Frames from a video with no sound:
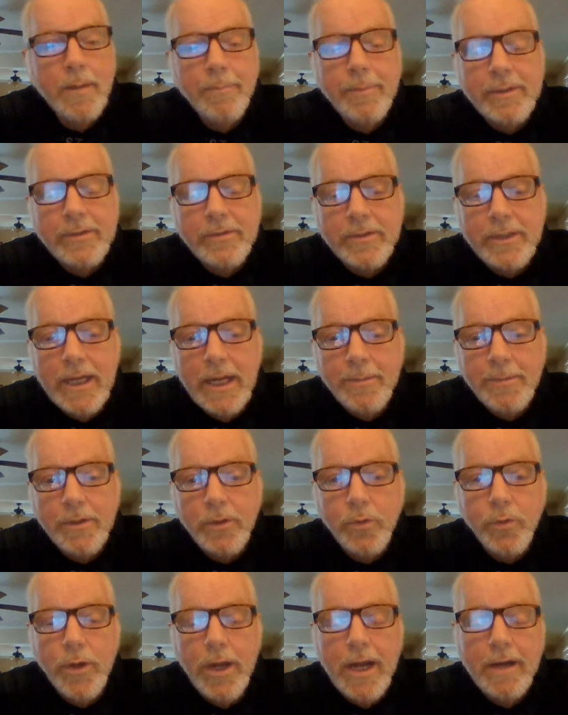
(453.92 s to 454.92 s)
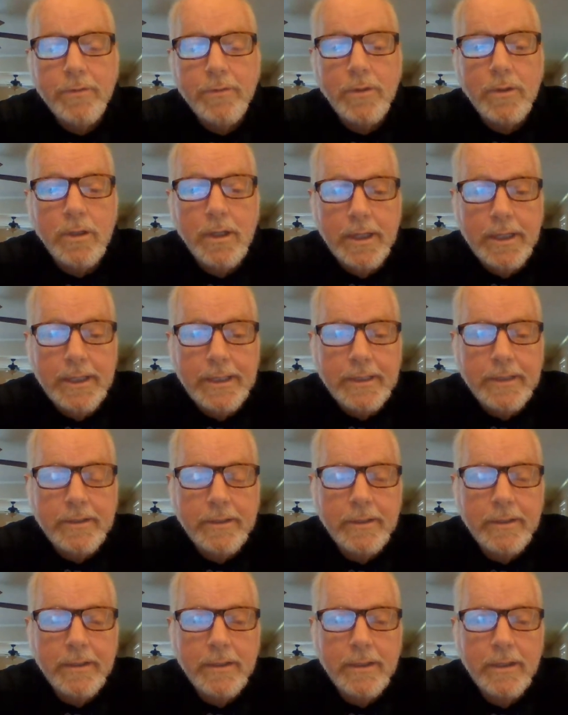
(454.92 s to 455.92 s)
But it's time to travel
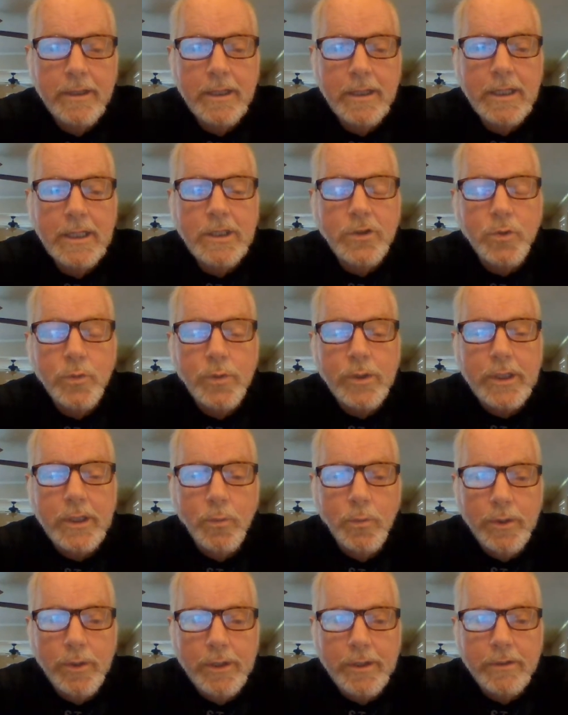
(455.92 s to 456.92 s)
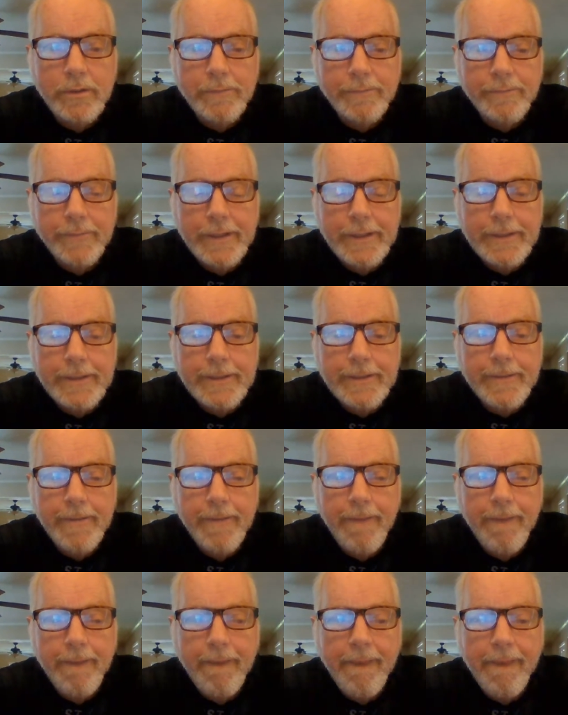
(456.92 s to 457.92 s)
light so we can win this fight.
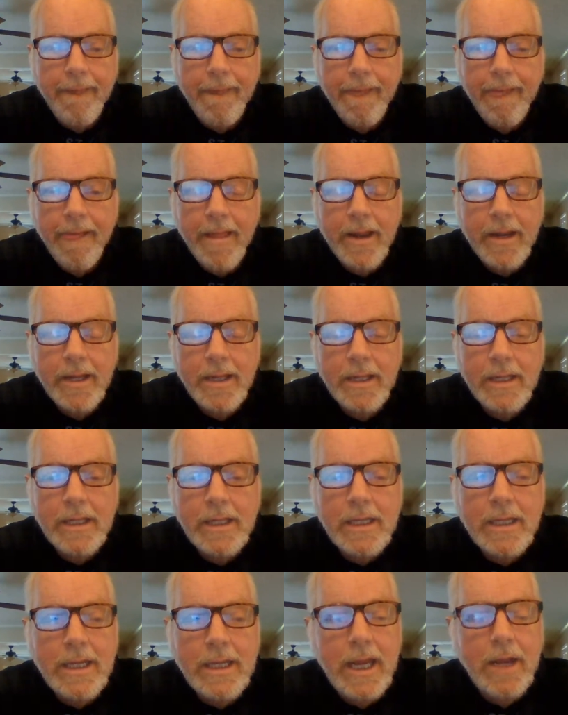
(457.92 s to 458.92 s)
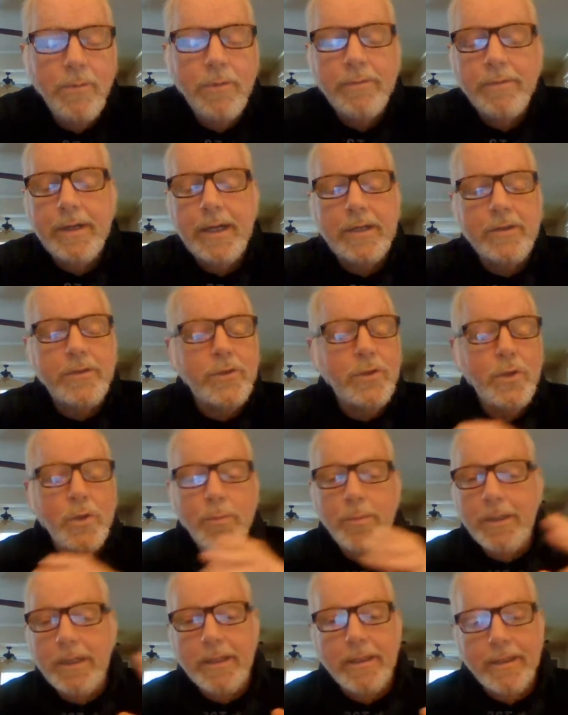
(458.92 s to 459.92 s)
And we've got too
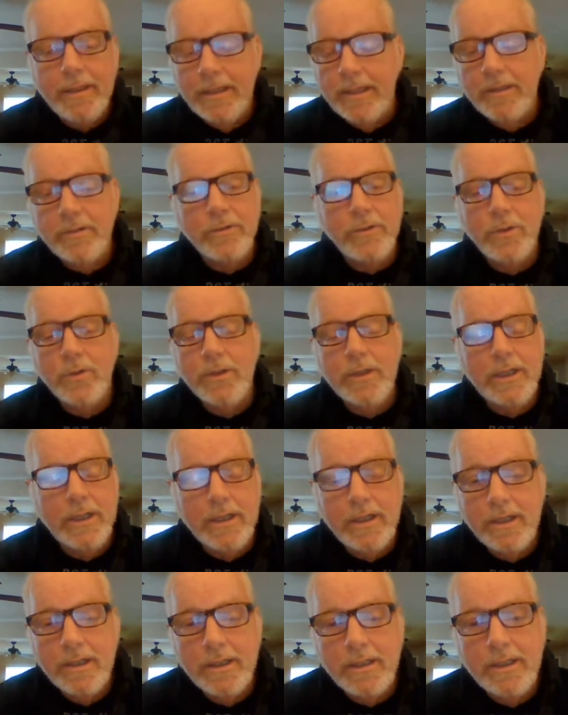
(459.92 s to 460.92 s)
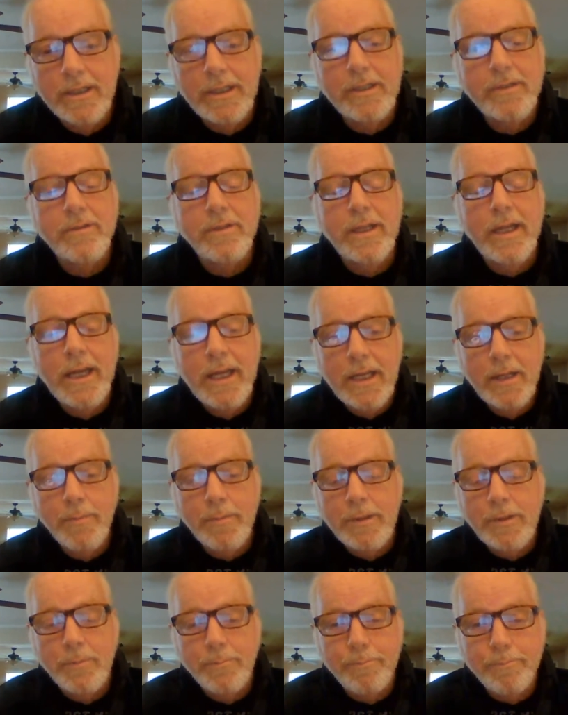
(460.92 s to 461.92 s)
many things going on, and that's the
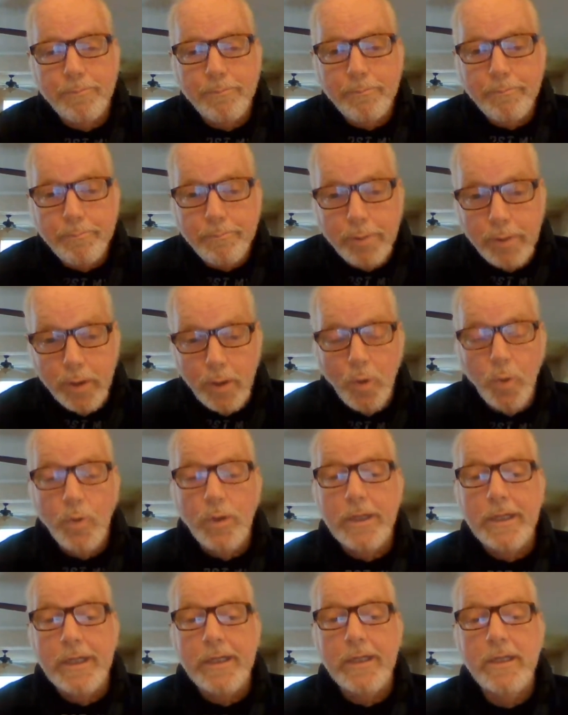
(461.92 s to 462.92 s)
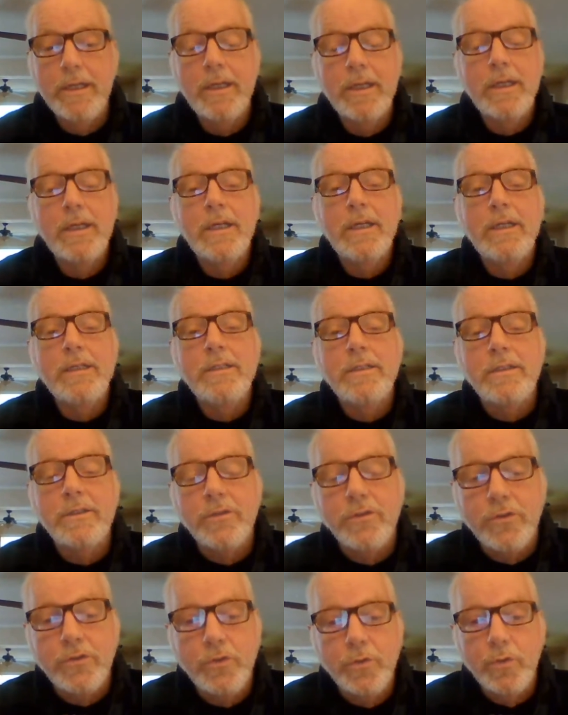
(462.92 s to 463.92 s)
enemy's ploy to
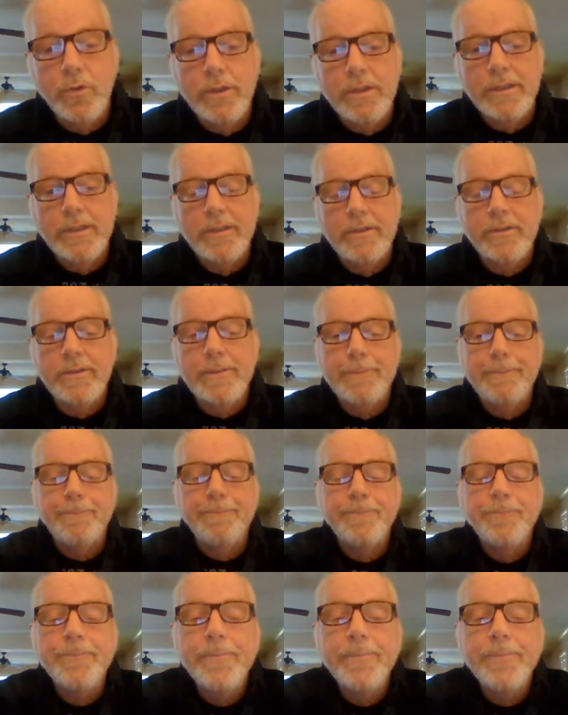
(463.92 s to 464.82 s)
destroy us.